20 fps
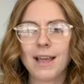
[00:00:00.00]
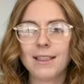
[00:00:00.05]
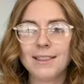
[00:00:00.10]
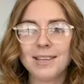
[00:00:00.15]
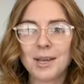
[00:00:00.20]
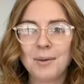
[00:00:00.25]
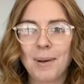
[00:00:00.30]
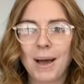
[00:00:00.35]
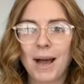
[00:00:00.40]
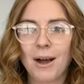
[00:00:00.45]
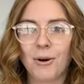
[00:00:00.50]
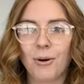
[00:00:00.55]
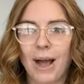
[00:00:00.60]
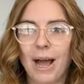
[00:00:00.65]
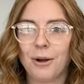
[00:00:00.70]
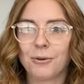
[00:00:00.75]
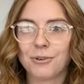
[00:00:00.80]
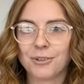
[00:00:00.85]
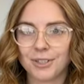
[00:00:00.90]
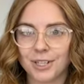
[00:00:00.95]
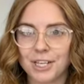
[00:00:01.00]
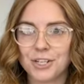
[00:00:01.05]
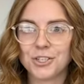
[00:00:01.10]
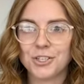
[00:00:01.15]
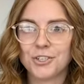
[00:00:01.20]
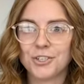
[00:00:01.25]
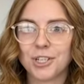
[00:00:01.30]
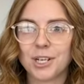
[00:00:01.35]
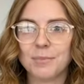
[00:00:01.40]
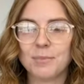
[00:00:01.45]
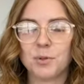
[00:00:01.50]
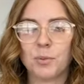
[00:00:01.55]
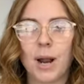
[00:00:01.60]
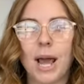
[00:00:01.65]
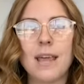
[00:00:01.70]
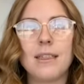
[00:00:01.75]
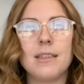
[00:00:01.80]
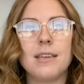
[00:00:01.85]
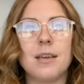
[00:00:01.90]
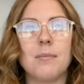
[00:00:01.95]
think about our relationships, when
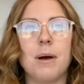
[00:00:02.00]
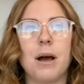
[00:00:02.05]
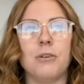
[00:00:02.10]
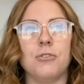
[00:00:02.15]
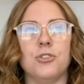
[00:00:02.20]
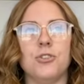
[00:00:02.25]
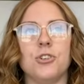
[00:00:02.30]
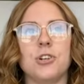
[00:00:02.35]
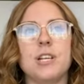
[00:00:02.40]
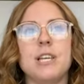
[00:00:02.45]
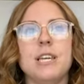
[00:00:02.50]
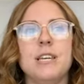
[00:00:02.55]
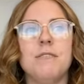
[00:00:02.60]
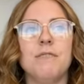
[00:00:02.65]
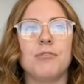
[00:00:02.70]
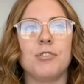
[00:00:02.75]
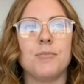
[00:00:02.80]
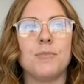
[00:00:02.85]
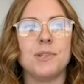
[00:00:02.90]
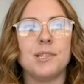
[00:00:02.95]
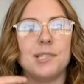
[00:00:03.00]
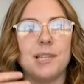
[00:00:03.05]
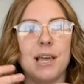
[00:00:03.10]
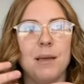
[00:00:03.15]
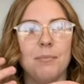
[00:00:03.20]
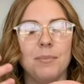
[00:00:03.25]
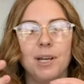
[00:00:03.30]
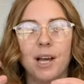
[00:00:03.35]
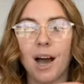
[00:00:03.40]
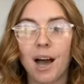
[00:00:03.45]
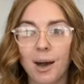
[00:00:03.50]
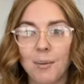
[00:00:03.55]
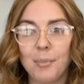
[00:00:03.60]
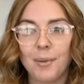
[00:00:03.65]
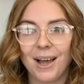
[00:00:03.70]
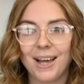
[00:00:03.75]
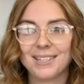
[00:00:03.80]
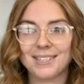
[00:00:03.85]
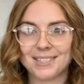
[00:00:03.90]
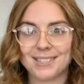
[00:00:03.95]
I think about drinking from the same cup
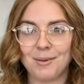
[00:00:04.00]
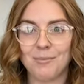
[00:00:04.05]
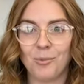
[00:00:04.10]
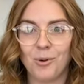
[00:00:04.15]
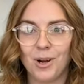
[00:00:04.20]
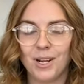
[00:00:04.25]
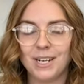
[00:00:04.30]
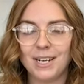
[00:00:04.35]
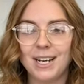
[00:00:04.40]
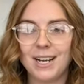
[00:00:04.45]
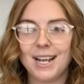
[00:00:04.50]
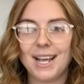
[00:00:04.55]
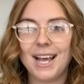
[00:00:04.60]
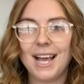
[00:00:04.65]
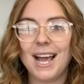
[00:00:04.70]
as someone,